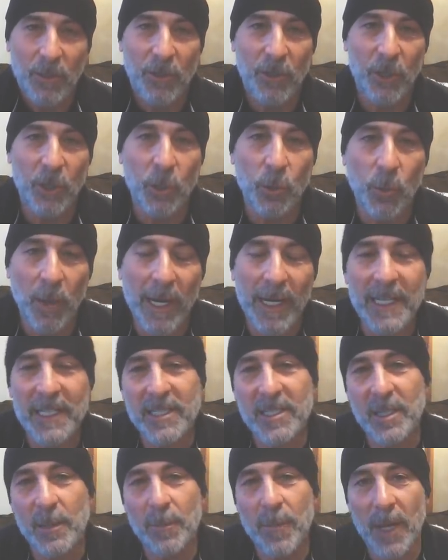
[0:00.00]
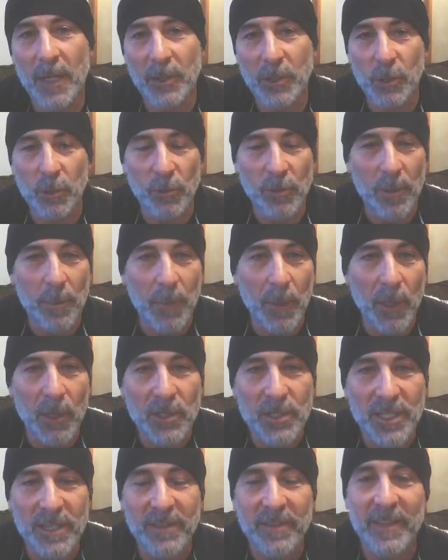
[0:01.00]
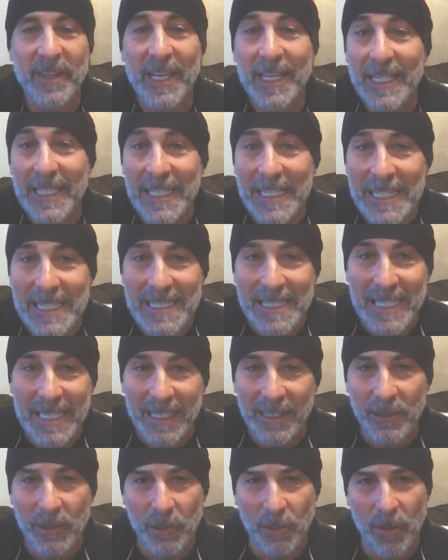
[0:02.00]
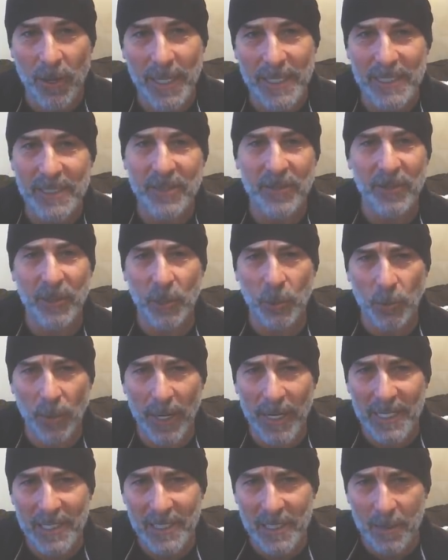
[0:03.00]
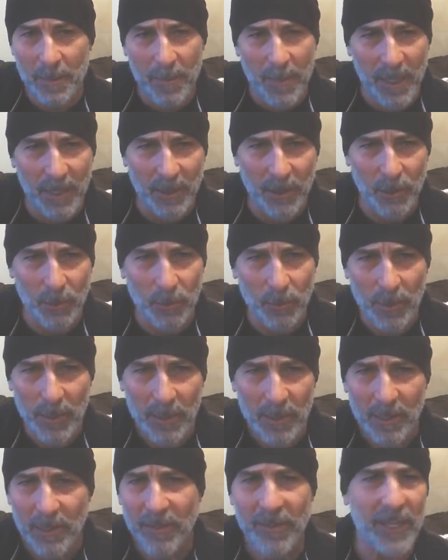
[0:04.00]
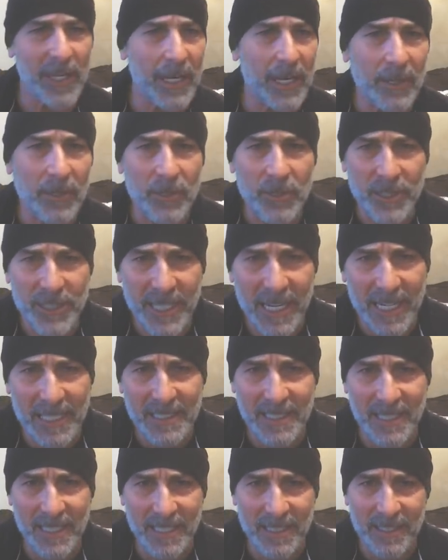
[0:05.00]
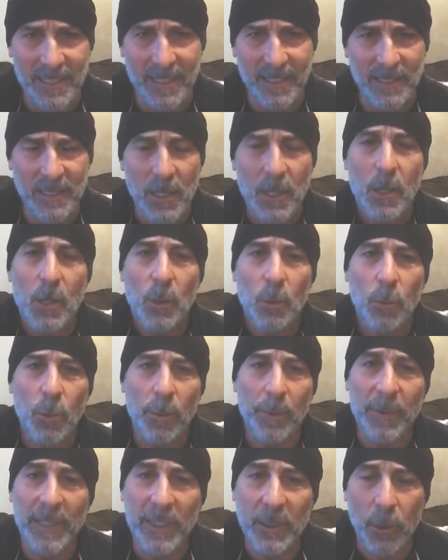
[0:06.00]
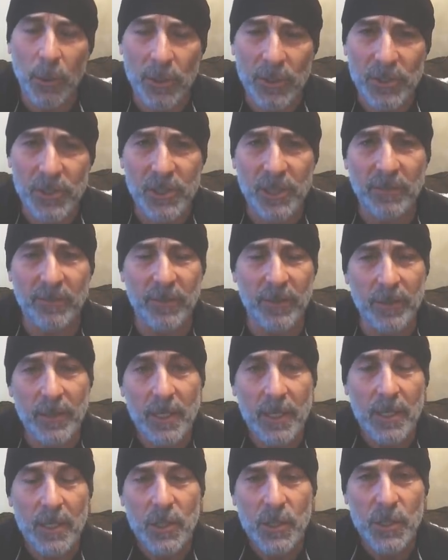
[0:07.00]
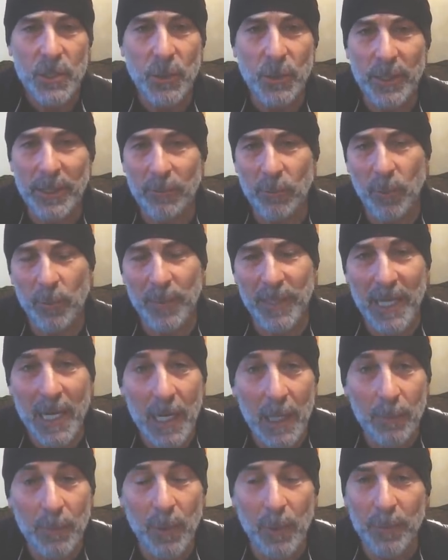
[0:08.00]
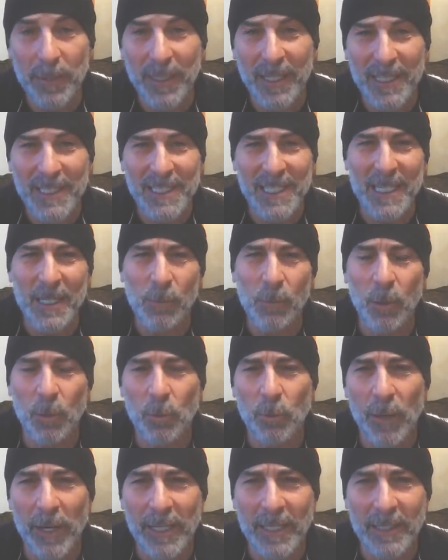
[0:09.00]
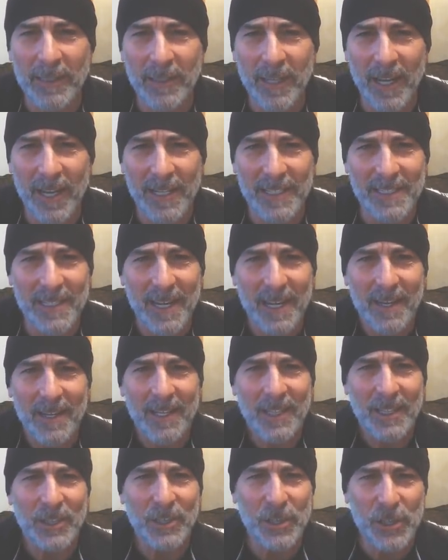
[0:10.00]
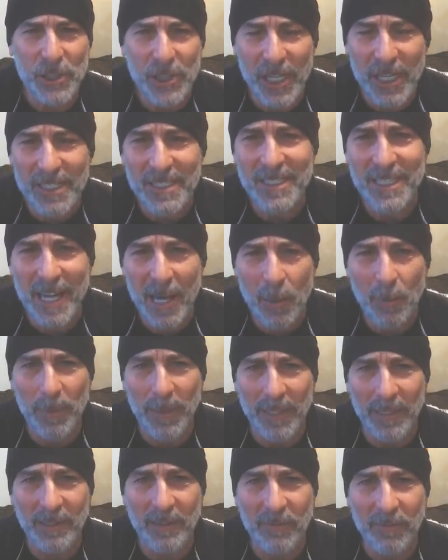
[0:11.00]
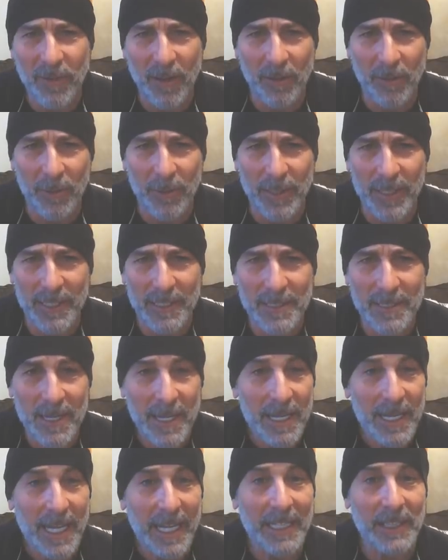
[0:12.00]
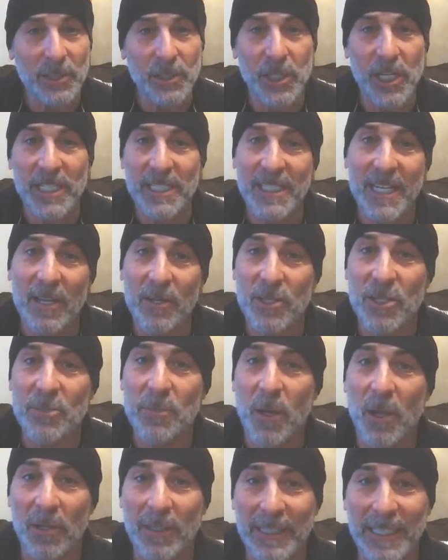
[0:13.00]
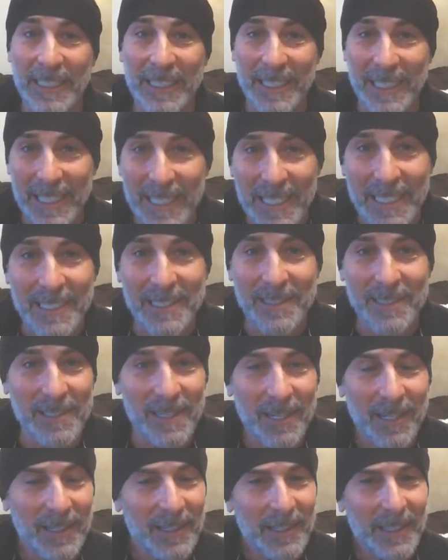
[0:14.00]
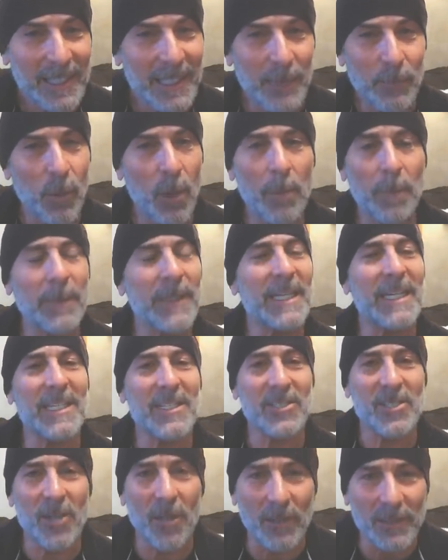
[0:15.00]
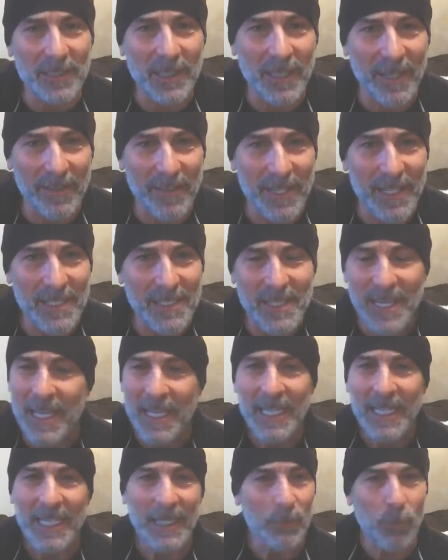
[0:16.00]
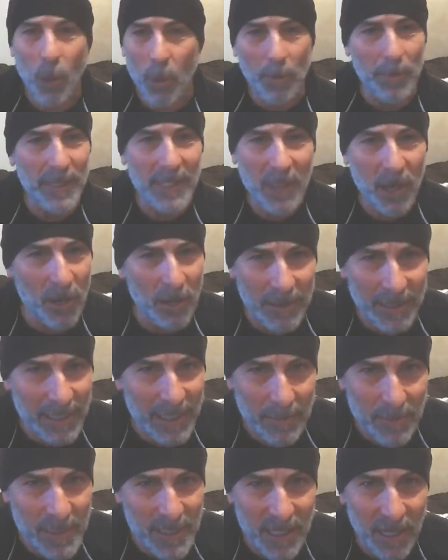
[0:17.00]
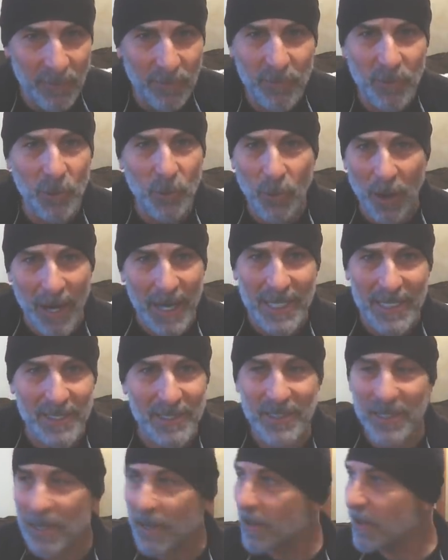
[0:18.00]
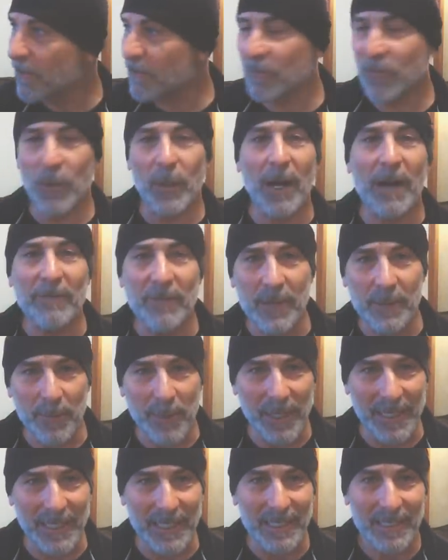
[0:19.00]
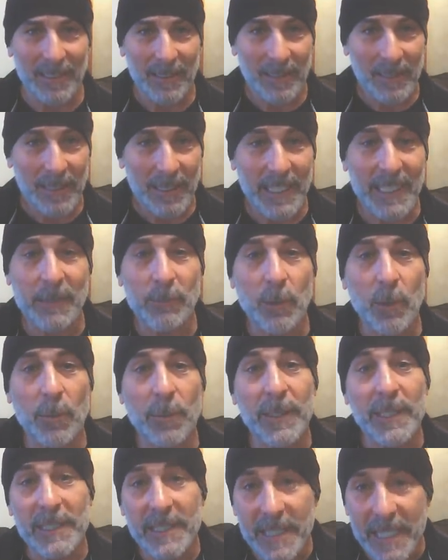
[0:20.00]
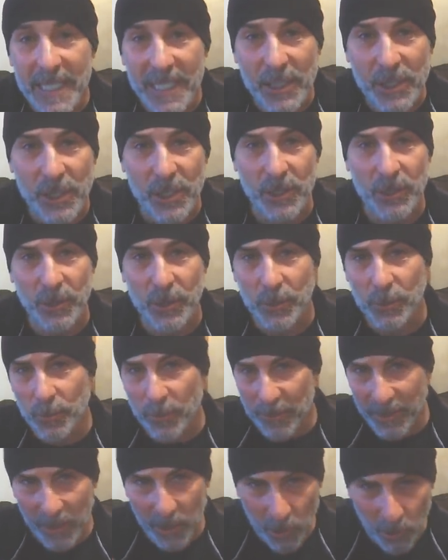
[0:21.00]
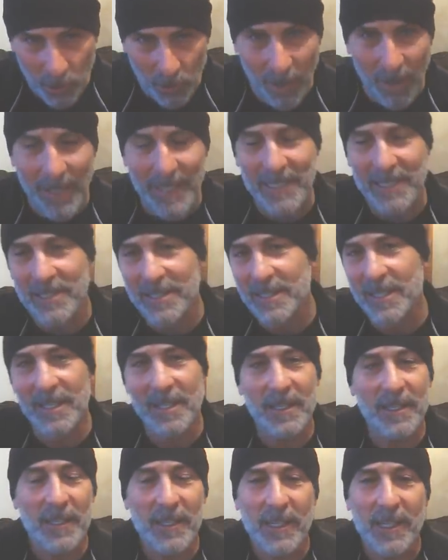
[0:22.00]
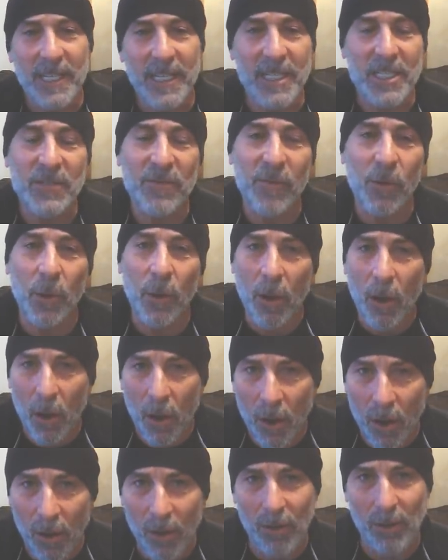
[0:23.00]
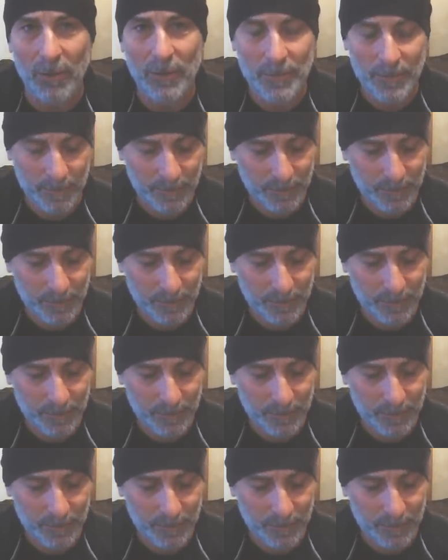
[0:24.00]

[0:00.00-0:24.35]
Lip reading: The greatest among you, the person that is in Christ, the greatest among you that understands these things will be your servant. So he will be humble because he will recognize just how big the Father is and just how small he is. He won't be exalted in this. He won't be calling himself Christ for everybody. He will be teaching you that Christ is for all.